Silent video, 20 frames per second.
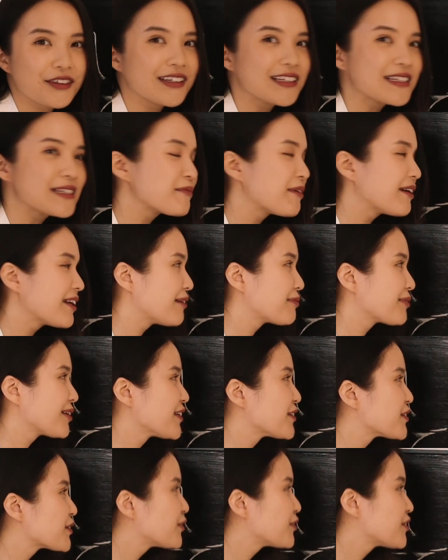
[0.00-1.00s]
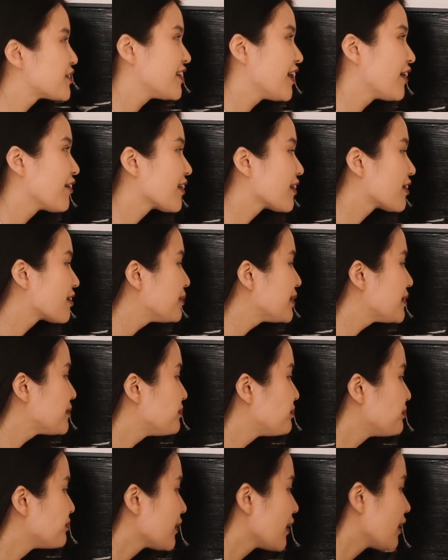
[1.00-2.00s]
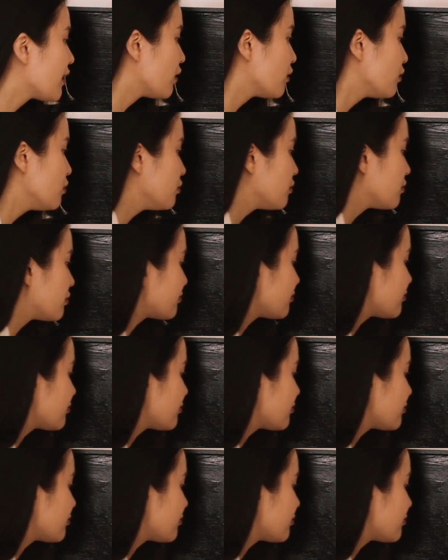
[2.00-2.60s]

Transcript: this one, I'm gonna scooch down a little bit. Ooh,